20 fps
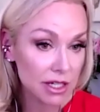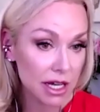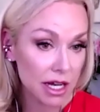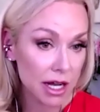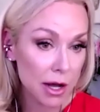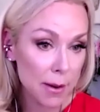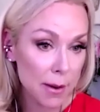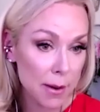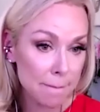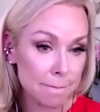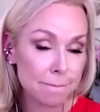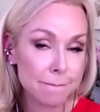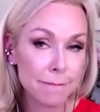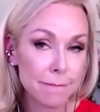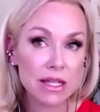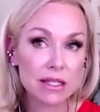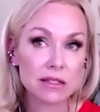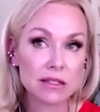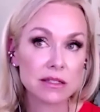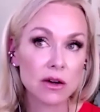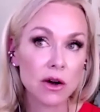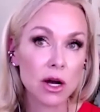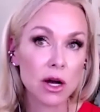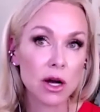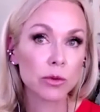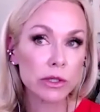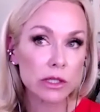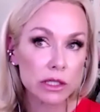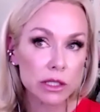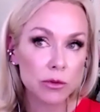And so I
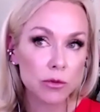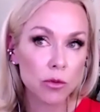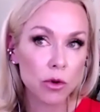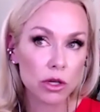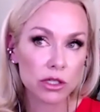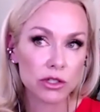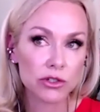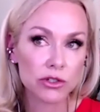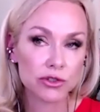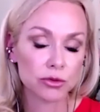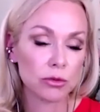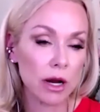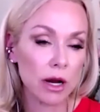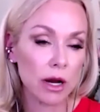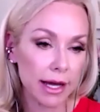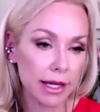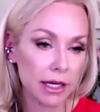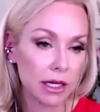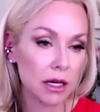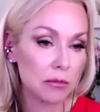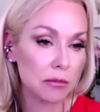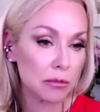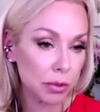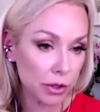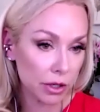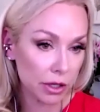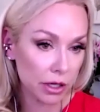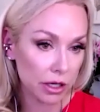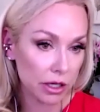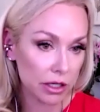really wanted to write a
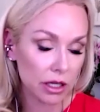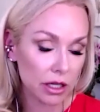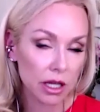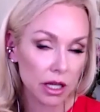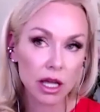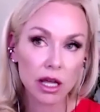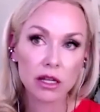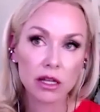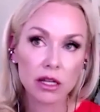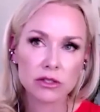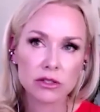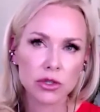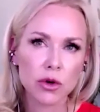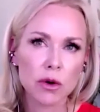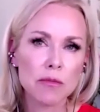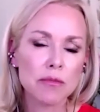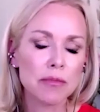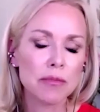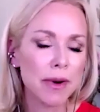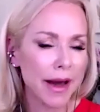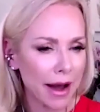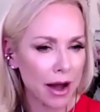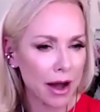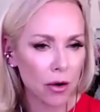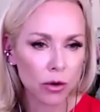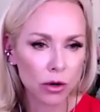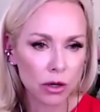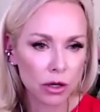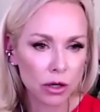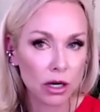book to
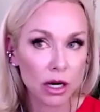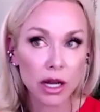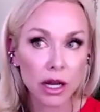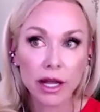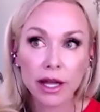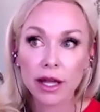empower